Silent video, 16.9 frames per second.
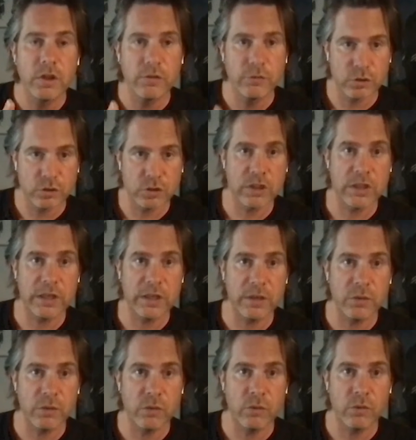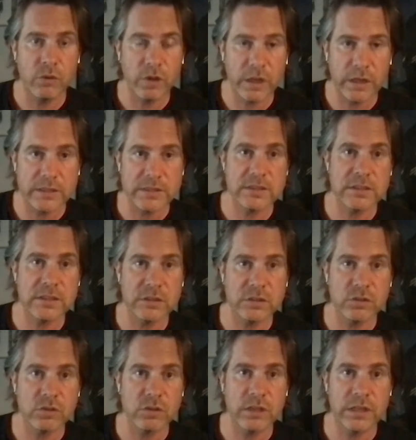If you stay and
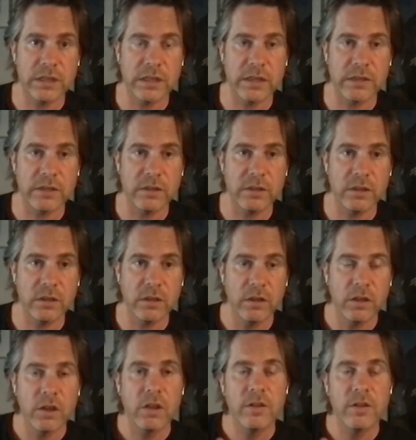stick to that idea,